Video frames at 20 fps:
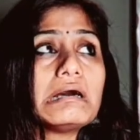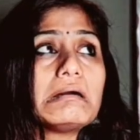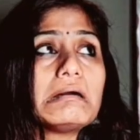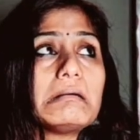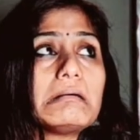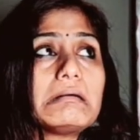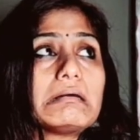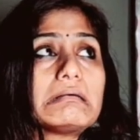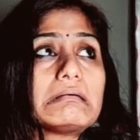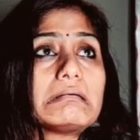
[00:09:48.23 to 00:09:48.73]

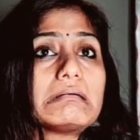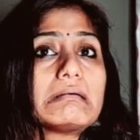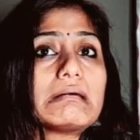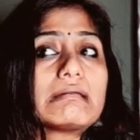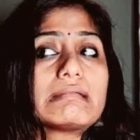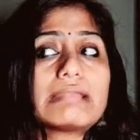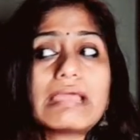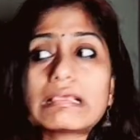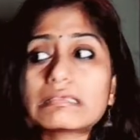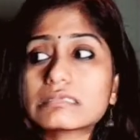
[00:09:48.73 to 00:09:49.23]

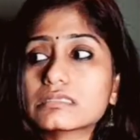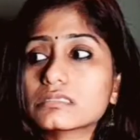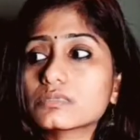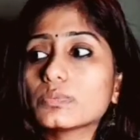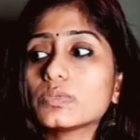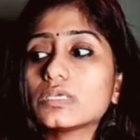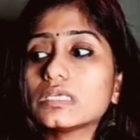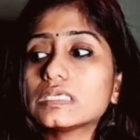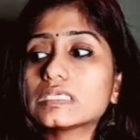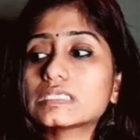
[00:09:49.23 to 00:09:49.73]
Next
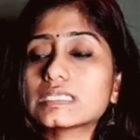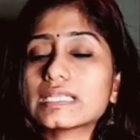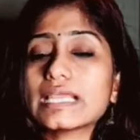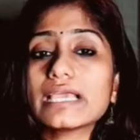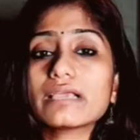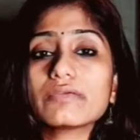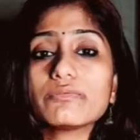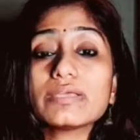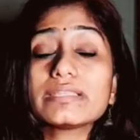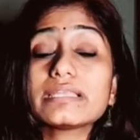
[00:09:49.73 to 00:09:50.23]
is
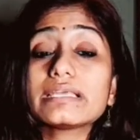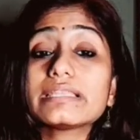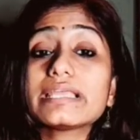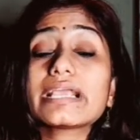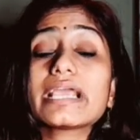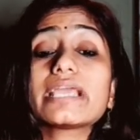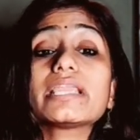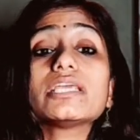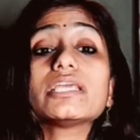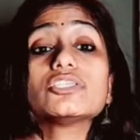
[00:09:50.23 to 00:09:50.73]
like whether they
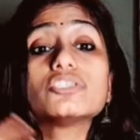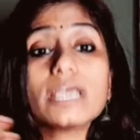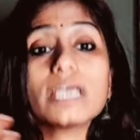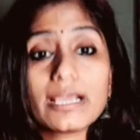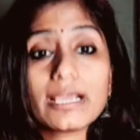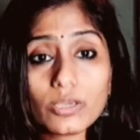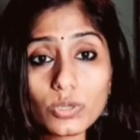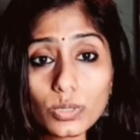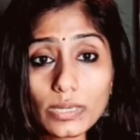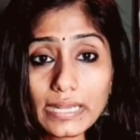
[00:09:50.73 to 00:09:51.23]
can
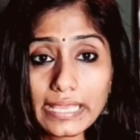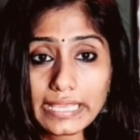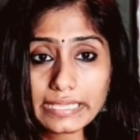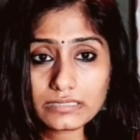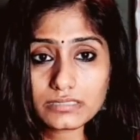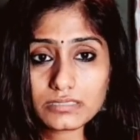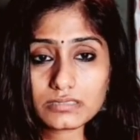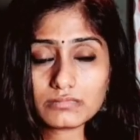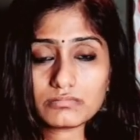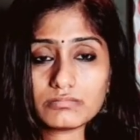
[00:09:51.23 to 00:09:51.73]

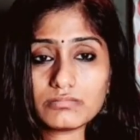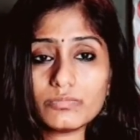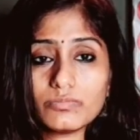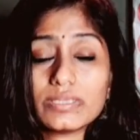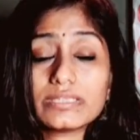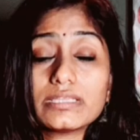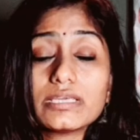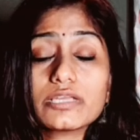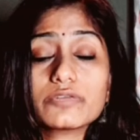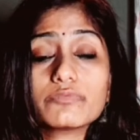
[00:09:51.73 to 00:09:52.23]
ejaculate,
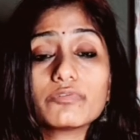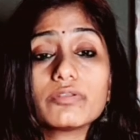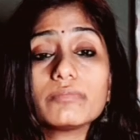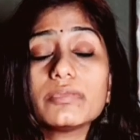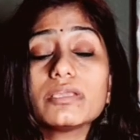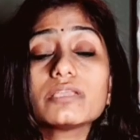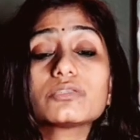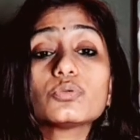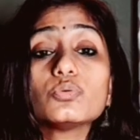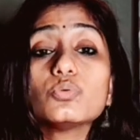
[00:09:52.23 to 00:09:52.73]
whether it will
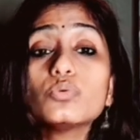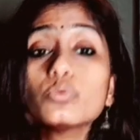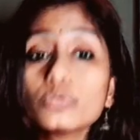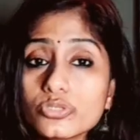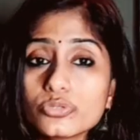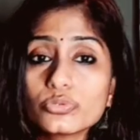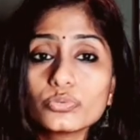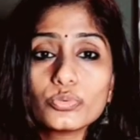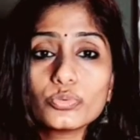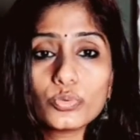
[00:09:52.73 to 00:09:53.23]
be too
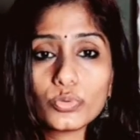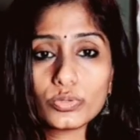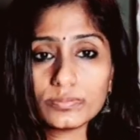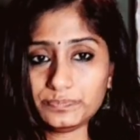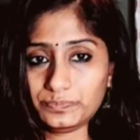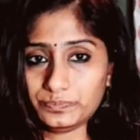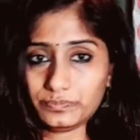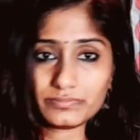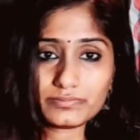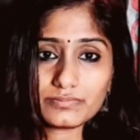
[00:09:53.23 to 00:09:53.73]

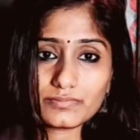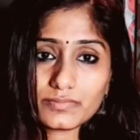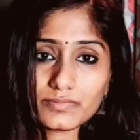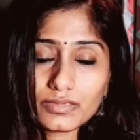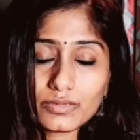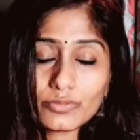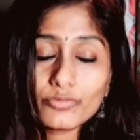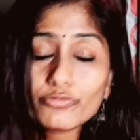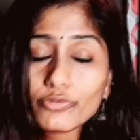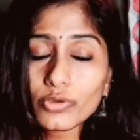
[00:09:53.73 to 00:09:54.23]
soon
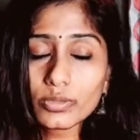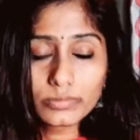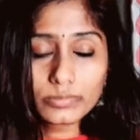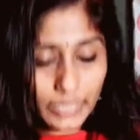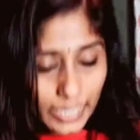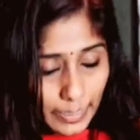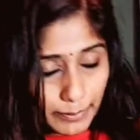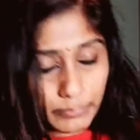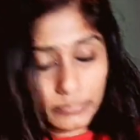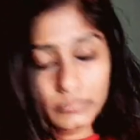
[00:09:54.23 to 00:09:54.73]
for
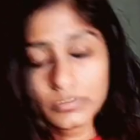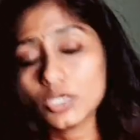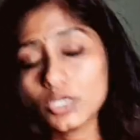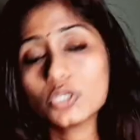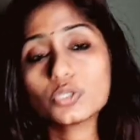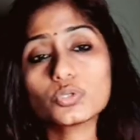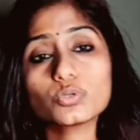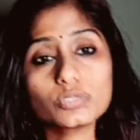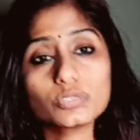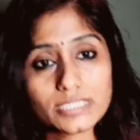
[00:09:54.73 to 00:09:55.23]
them
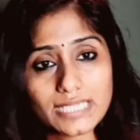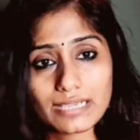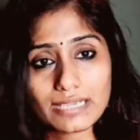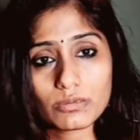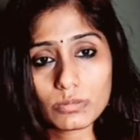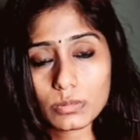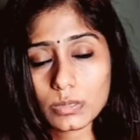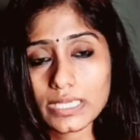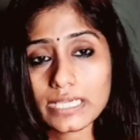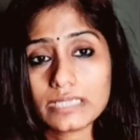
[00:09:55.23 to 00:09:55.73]
to
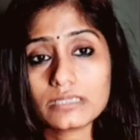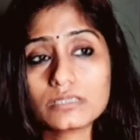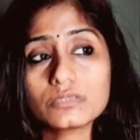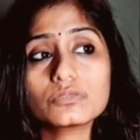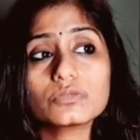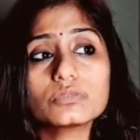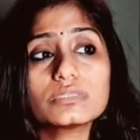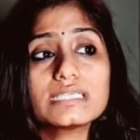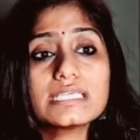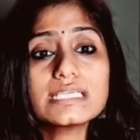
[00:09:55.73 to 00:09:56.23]
ejaculate.
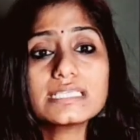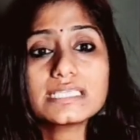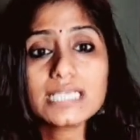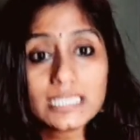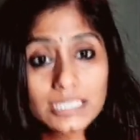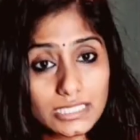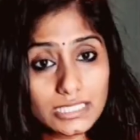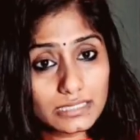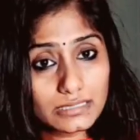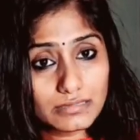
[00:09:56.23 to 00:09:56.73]
So these are
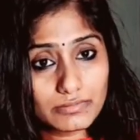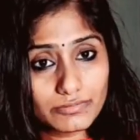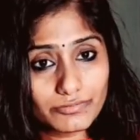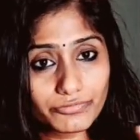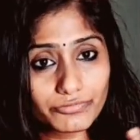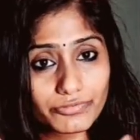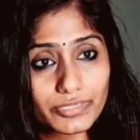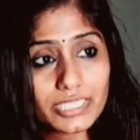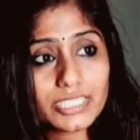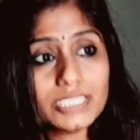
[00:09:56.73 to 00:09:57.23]
the
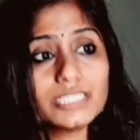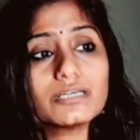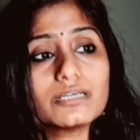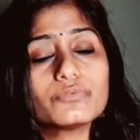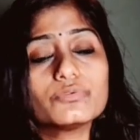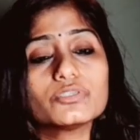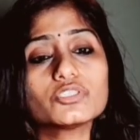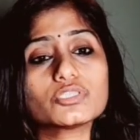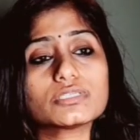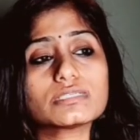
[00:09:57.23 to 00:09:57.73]
fear
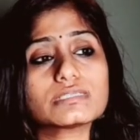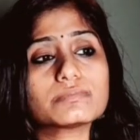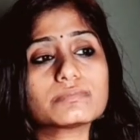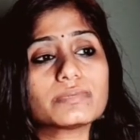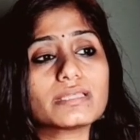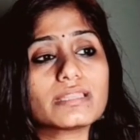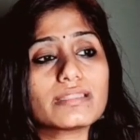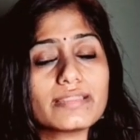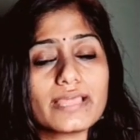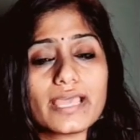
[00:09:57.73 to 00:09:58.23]
which has
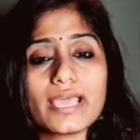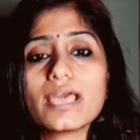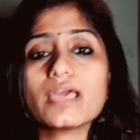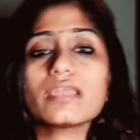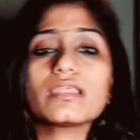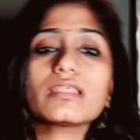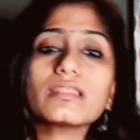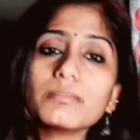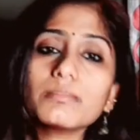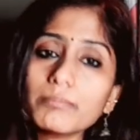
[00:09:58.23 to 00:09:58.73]
been there
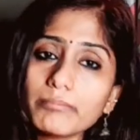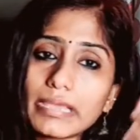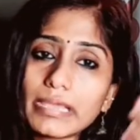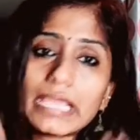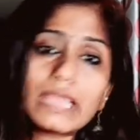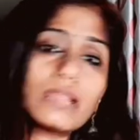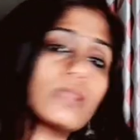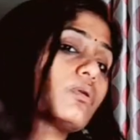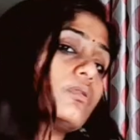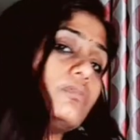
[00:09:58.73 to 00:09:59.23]
in
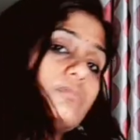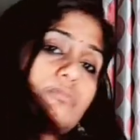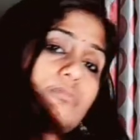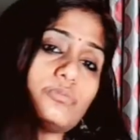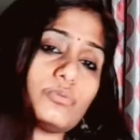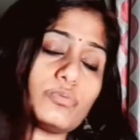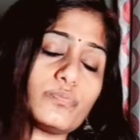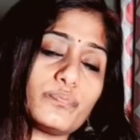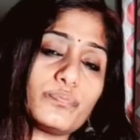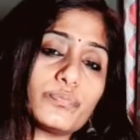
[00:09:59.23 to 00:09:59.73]
male
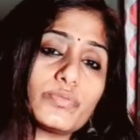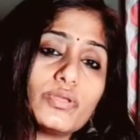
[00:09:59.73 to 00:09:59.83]
also.